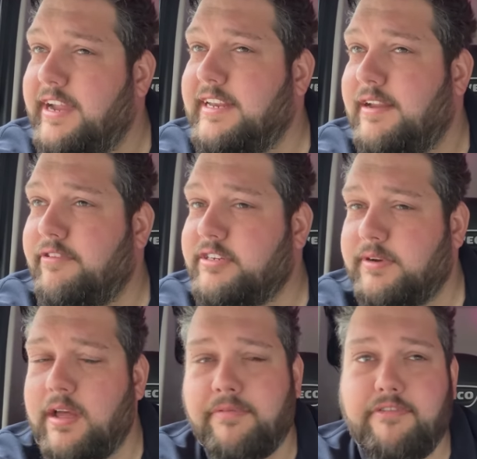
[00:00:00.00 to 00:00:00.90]
deliveries. Well,
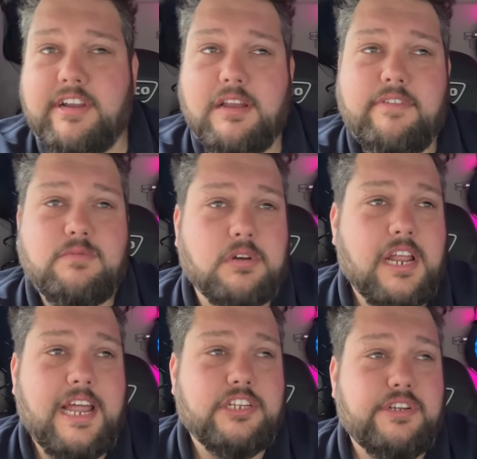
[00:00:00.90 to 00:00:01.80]
yeah, three deliveries, one
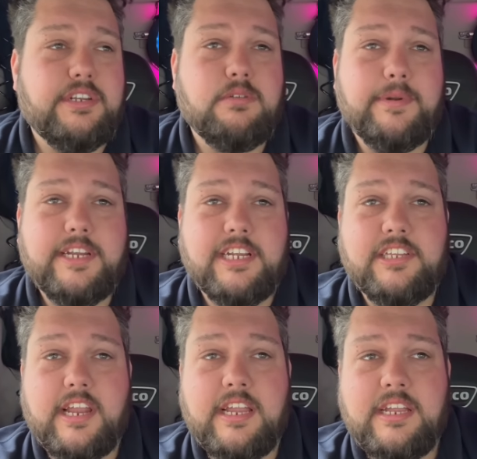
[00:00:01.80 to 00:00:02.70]
collection. That's what we did
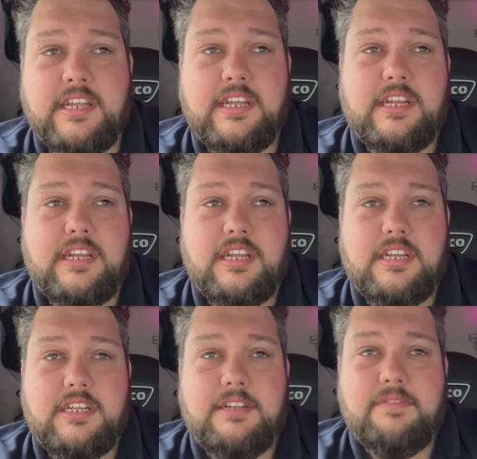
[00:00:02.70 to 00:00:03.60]
yesterday.
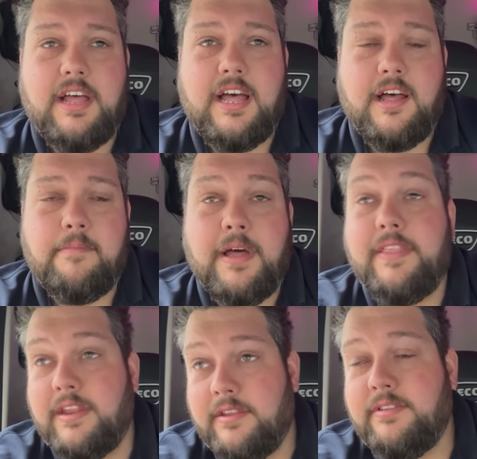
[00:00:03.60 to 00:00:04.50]
And
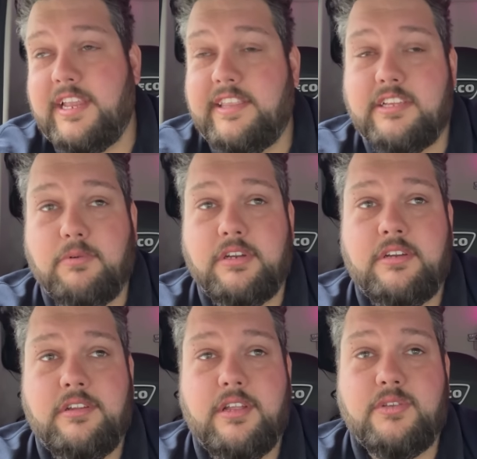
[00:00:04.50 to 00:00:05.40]
then did this one
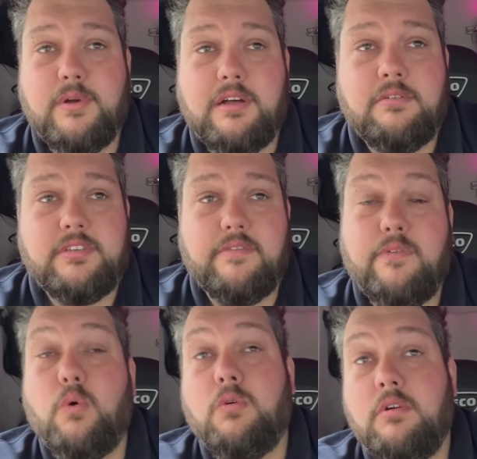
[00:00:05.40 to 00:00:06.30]
as well. So
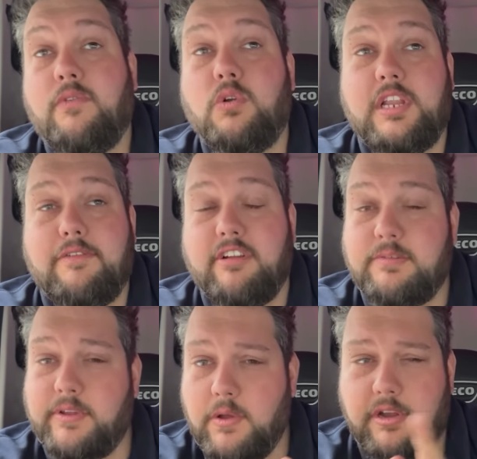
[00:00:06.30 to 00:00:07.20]
four deliveries,
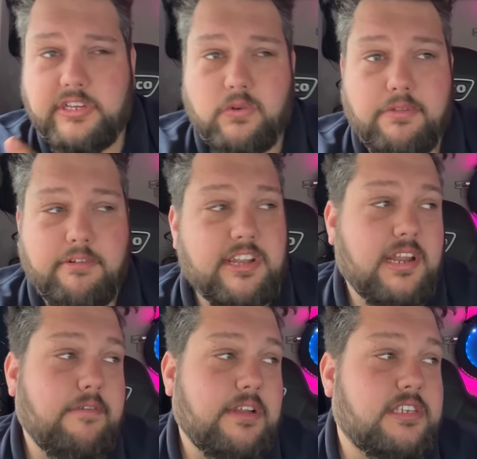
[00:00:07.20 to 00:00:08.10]
but you only saw three
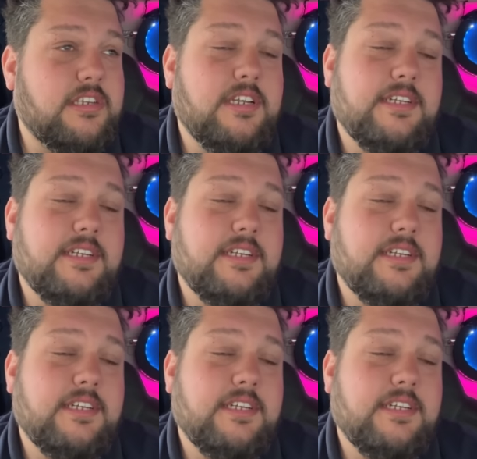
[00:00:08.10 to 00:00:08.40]
deliveries.